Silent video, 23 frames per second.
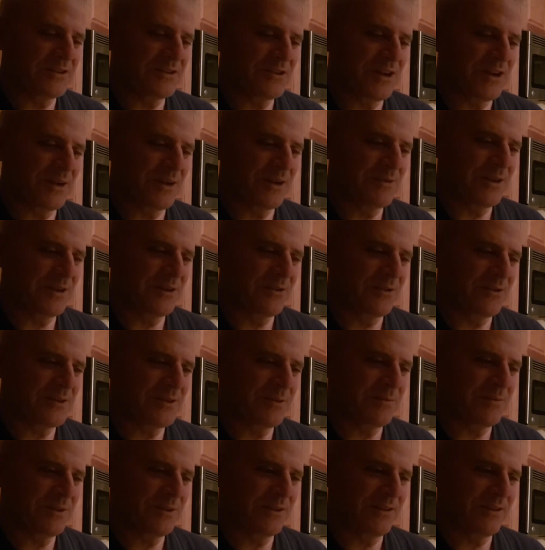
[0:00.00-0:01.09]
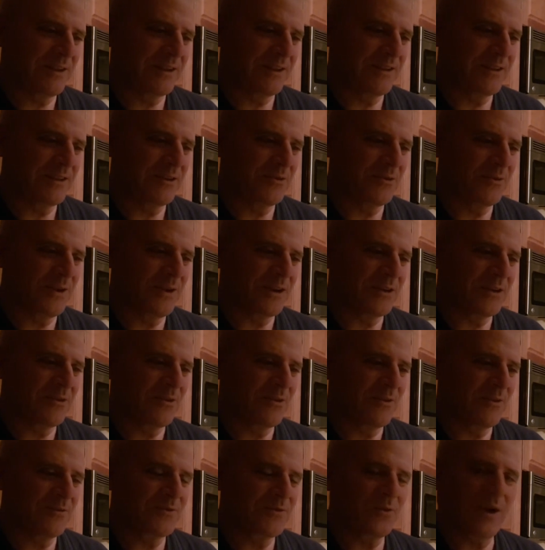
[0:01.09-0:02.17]
job title is something like the director
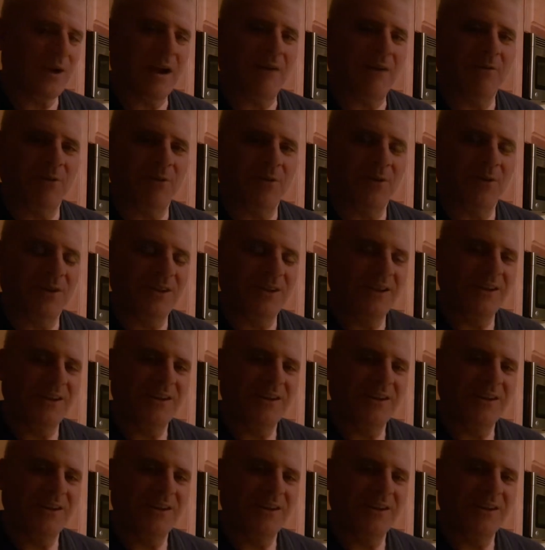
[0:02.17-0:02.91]
of travel